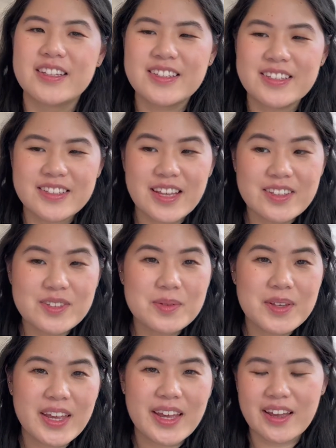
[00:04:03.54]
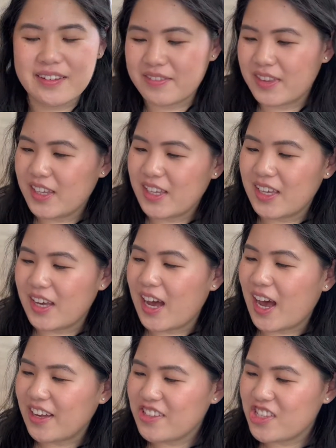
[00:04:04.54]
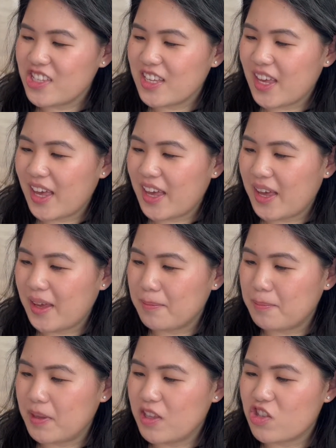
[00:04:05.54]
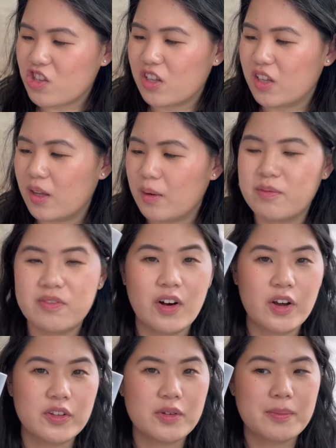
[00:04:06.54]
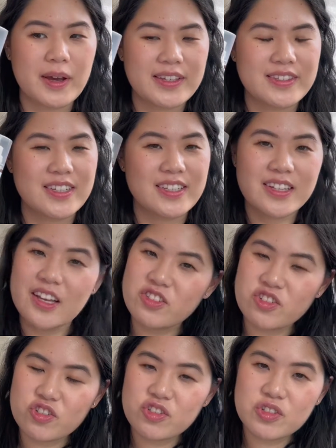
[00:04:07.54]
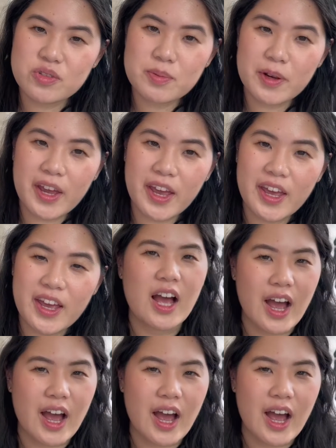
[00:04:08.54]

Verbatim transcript: Next we have the IGK Beach Club Volumizing Texture Spray.